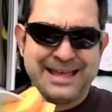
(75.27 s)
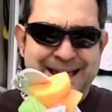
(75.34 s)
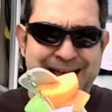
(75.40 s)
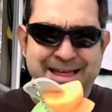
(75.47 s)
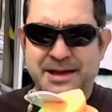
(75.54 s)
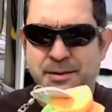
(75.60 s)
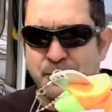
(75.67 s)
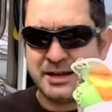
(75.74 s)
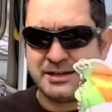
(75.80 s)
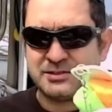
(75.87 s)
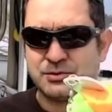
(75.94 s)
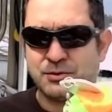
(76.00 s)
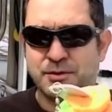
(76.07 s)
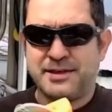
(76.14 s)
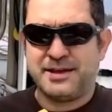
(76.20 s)
And then when I
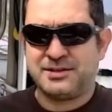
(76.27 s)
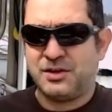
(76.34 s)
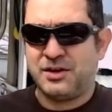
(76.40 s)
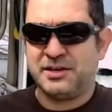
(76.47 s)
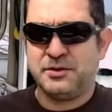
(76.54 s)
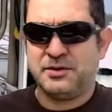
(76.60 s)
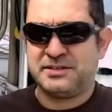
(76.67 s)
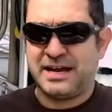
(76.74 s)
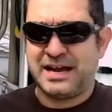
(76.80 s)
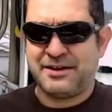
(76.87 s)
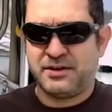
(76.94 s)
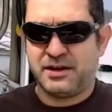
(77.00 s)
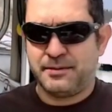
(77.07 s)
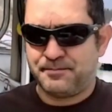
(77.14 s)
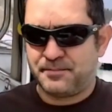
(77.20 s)
store these, all I do is I have
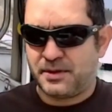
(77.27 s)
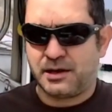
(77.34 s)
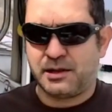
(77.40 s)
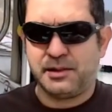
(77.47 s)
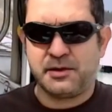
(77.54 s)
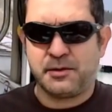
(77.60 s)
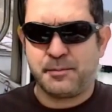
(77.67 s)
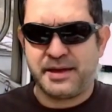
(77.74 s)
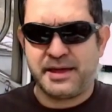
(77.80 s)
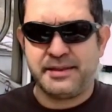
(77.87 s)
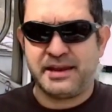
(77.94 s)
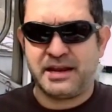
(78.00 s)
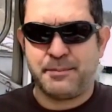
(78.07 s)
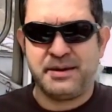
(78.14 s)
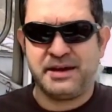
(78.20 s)
a, a clear bin that
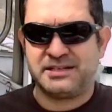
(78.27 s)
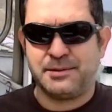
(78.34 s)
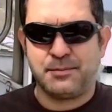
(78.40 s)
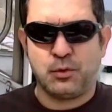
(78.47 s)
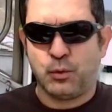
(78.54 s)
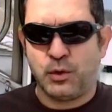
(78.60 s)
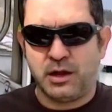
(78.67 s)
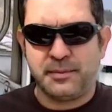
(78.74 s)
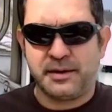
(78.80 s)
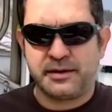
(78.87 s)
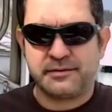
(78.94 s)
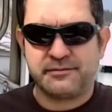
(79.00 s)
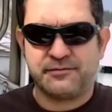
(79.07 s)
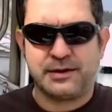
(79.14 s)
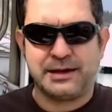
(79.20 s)
I picked up at Walmart
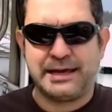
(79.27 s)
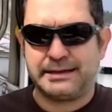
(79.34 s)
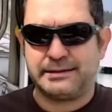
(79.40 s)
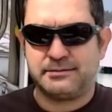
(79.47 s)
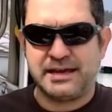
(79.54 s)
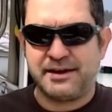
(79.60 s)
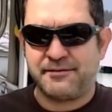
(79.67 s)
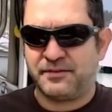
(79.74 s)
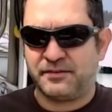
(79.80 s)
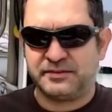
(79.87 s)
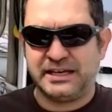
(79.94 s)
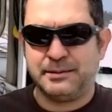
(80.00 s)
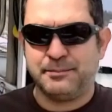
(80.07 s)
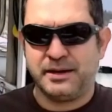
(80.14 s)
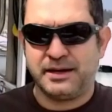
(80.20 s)
for like 10,
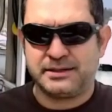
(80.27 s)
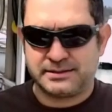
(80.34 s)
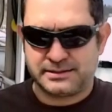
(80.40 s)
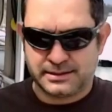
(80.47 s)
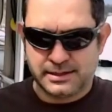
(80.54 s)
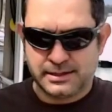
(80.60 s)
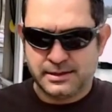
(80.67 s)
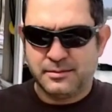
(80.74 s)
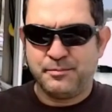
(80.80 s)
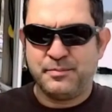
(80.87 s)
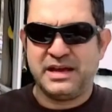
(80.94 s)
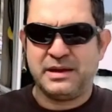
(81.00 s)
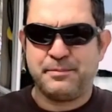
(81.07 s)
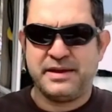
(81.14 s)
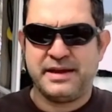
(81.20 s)
15 bucks,
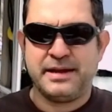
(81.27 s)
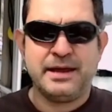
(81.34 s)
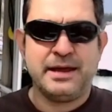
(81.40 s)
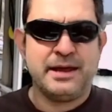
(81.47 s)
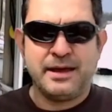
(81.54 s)
big bin.